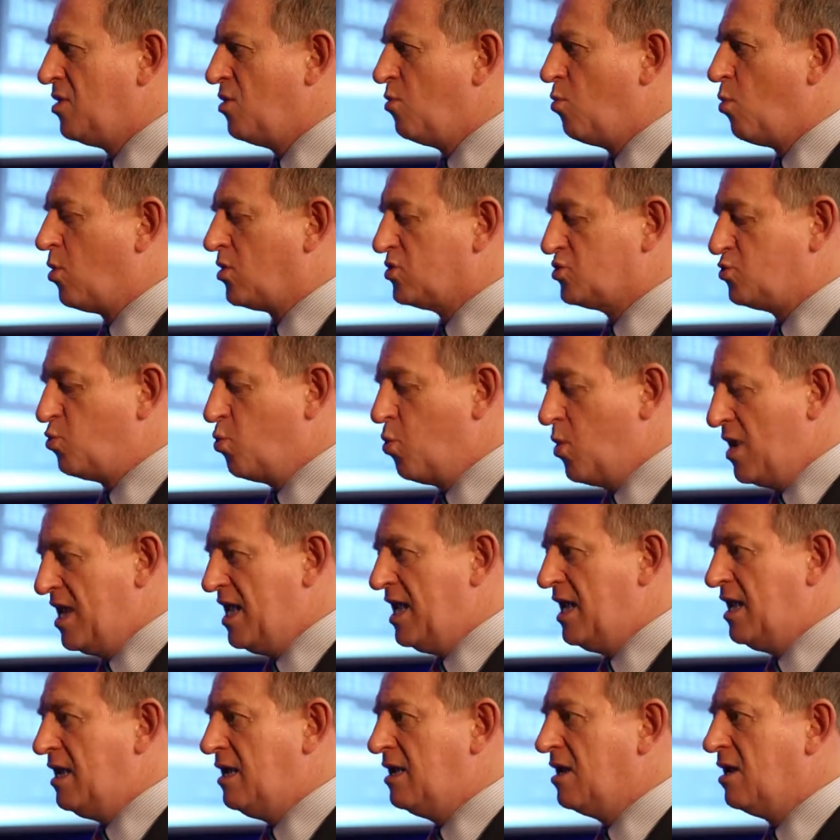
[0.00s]
whilst
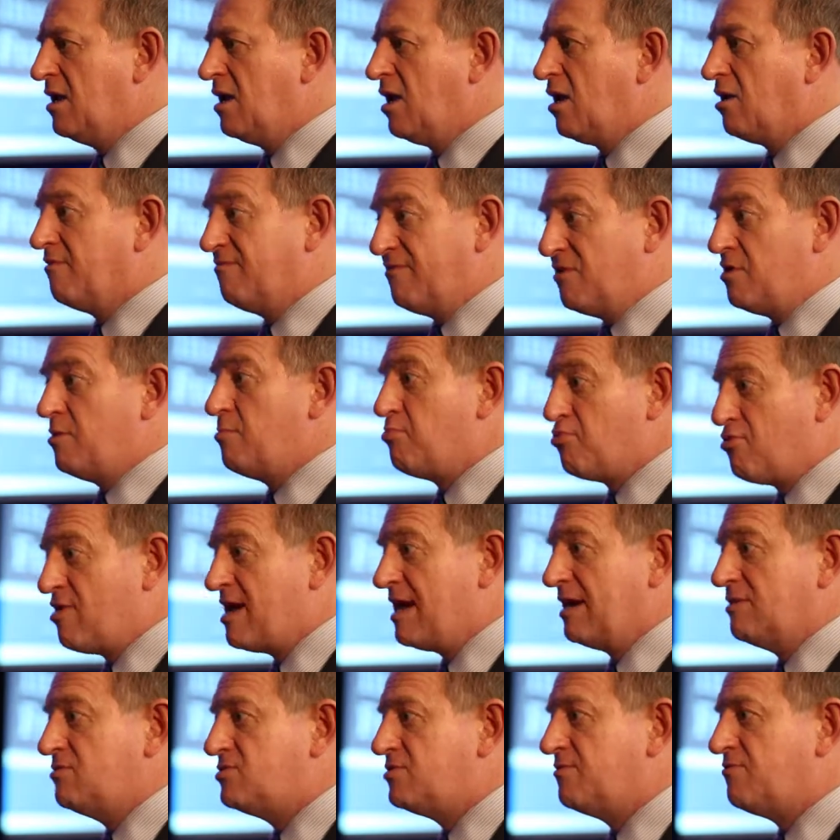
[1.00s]
we are very
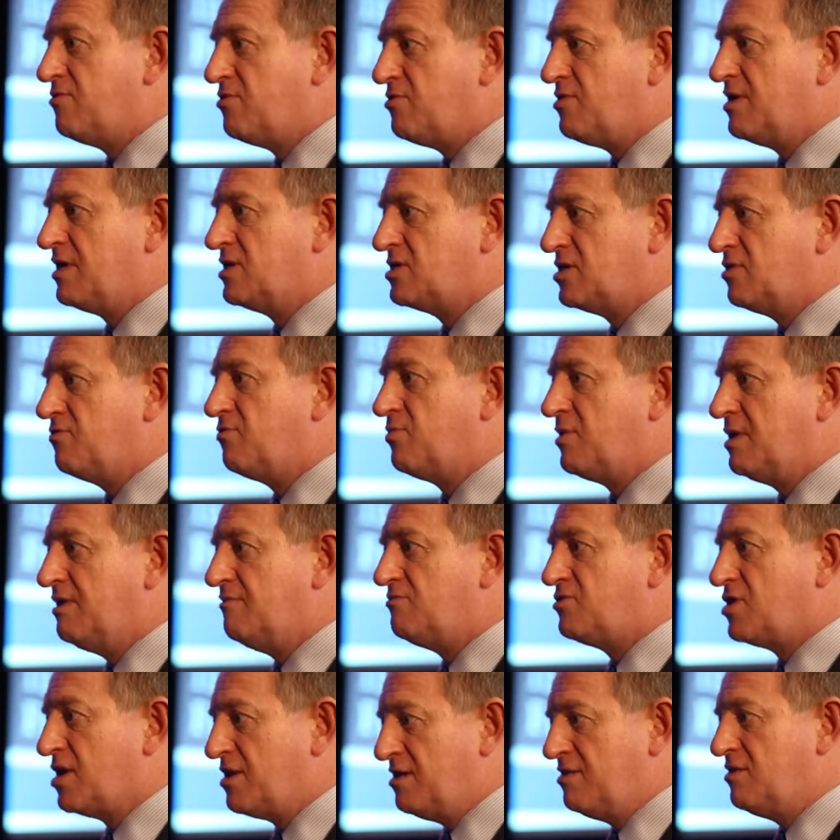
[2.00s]
proud of the things that
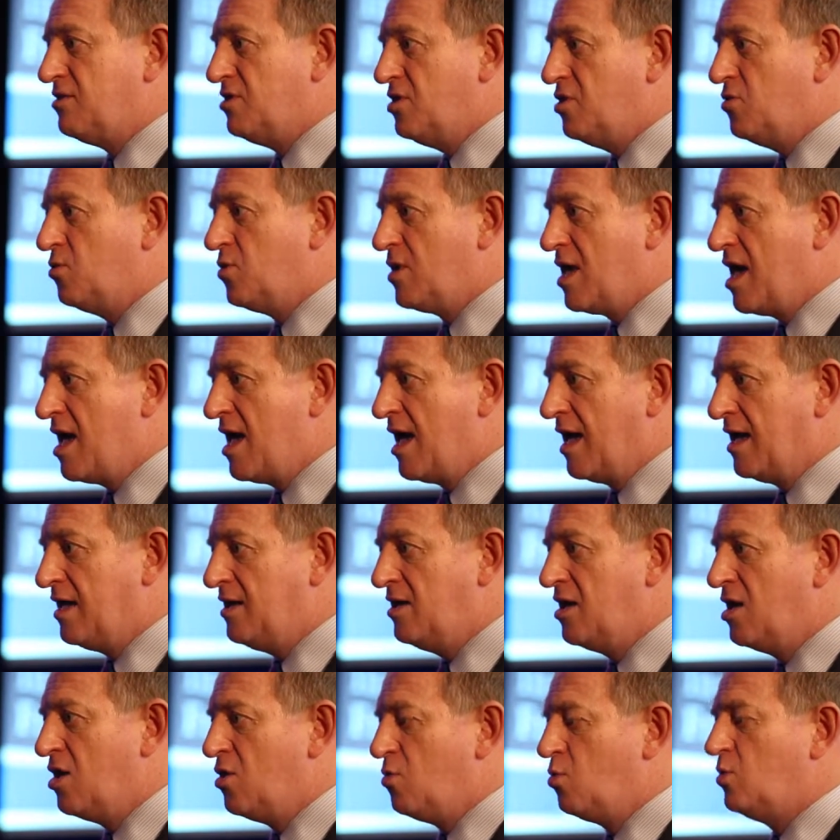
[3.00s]
we've done in the UK,
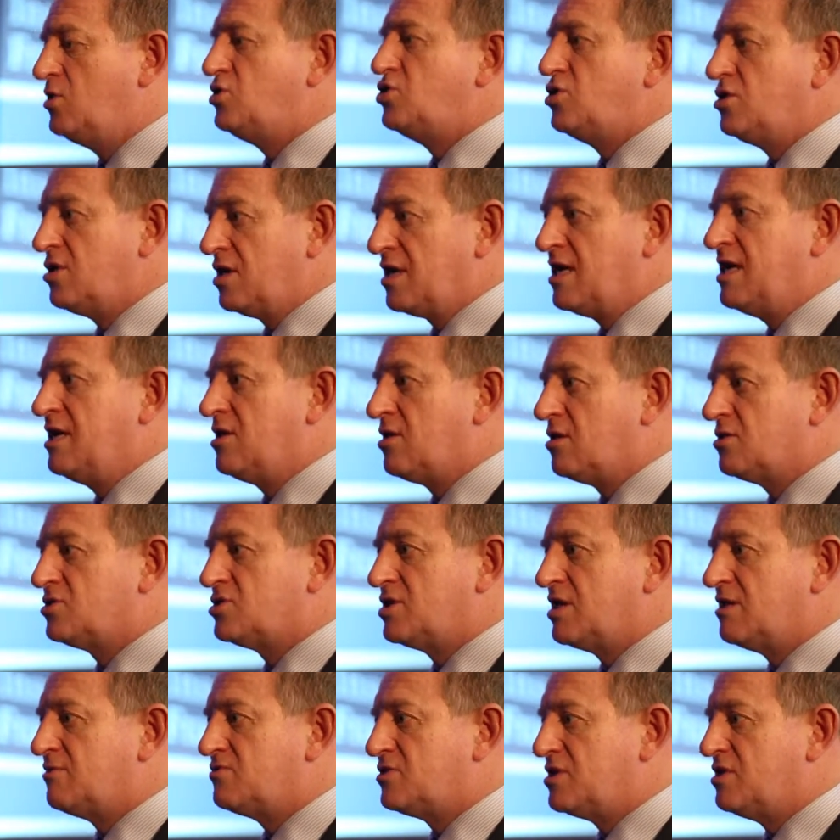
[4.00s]
we shouldn't kid
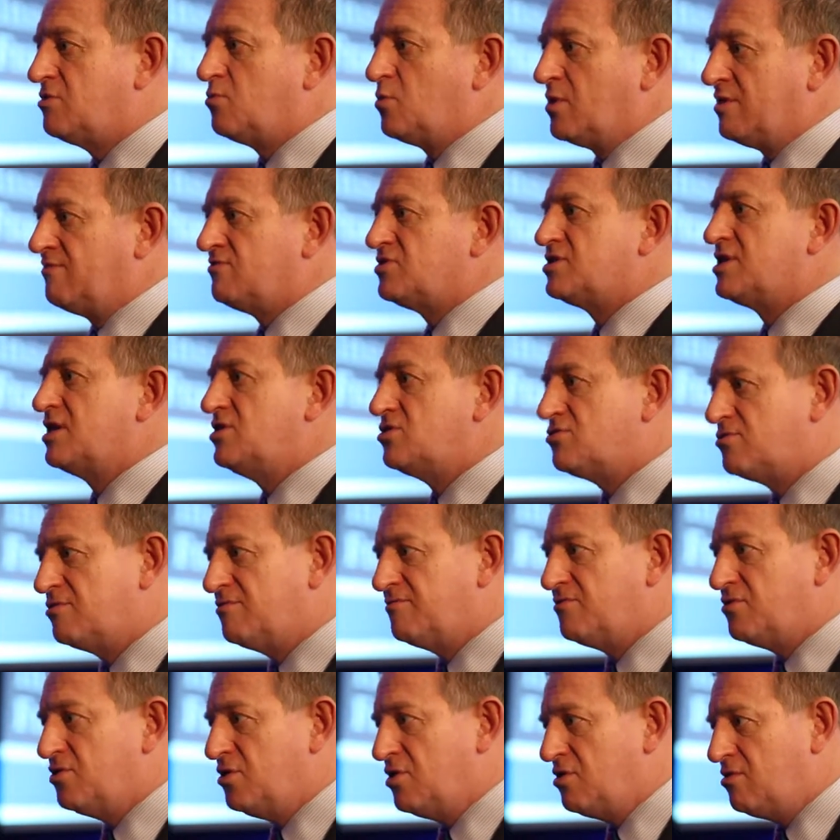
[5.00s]
ourselves that we're the centre
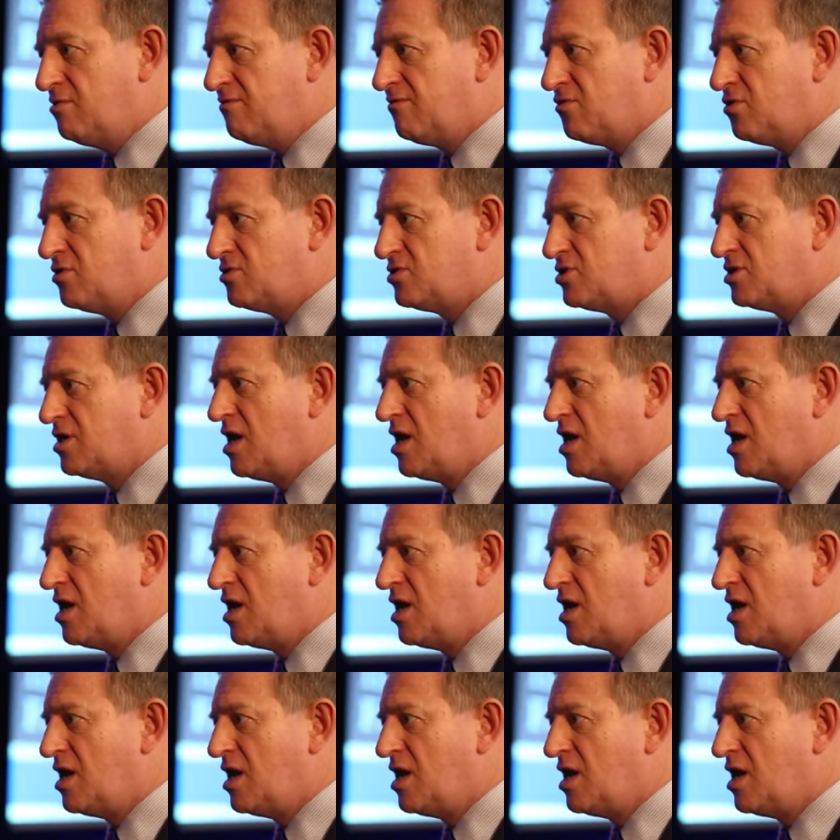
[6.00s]
of the universe,